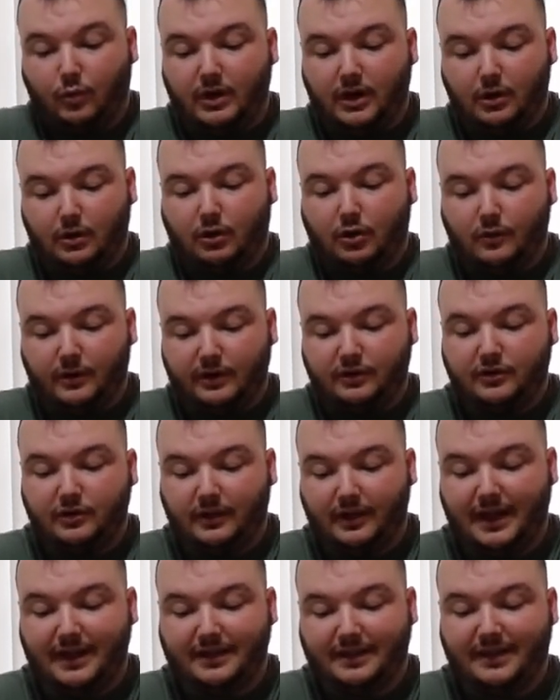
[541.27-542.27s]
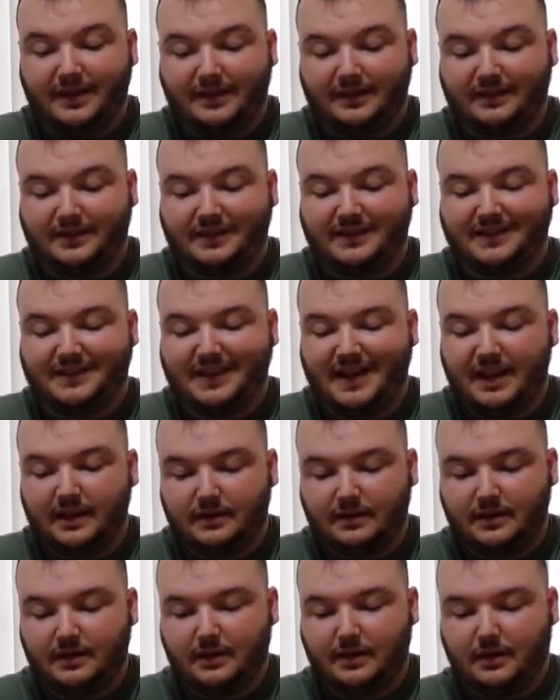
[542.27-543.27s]
we are going to let this
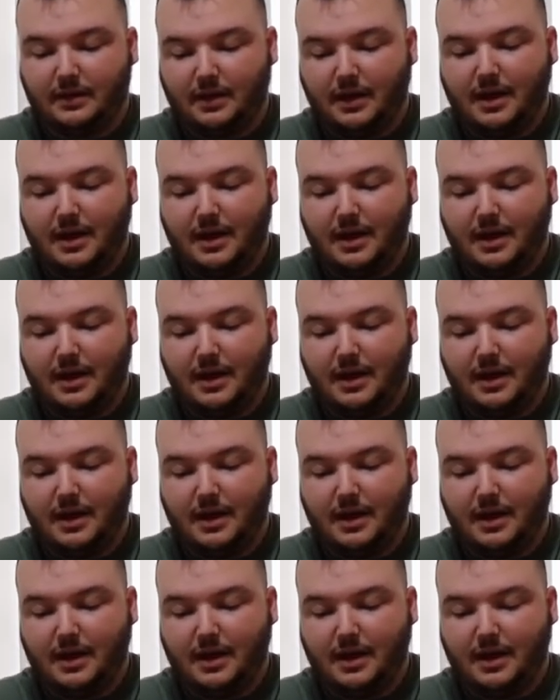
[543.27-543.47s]
sit